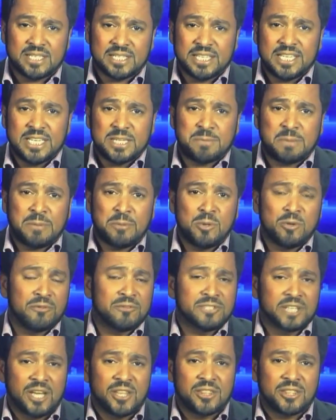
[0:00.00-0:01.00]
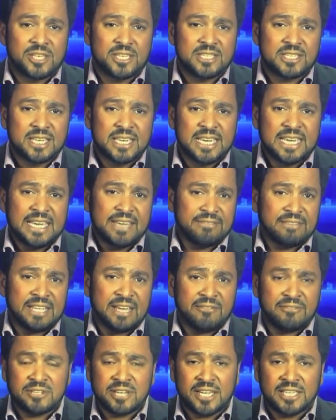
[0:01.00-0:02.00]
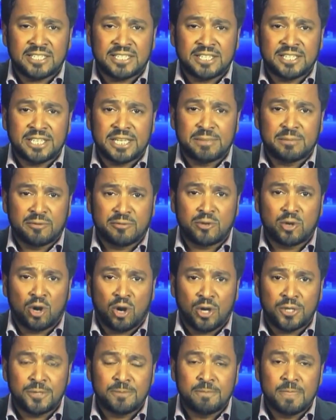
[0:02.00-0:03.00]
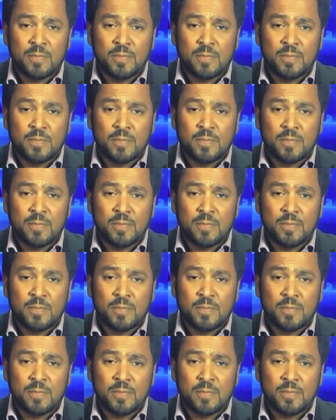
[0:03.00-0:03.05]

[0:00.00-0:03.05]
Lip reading: These people who have done this, if they have done it in the name of God,